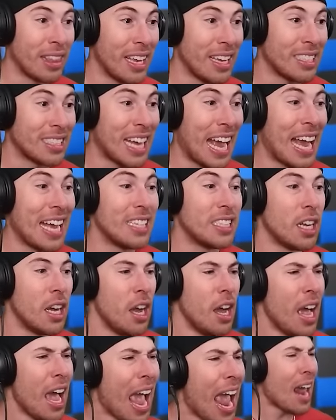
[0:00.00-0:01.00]
these guys.
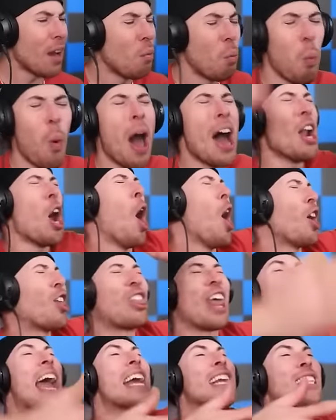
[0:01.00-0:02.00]
And what are
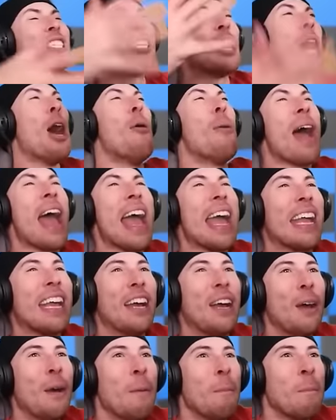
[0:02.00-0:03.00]
they doing?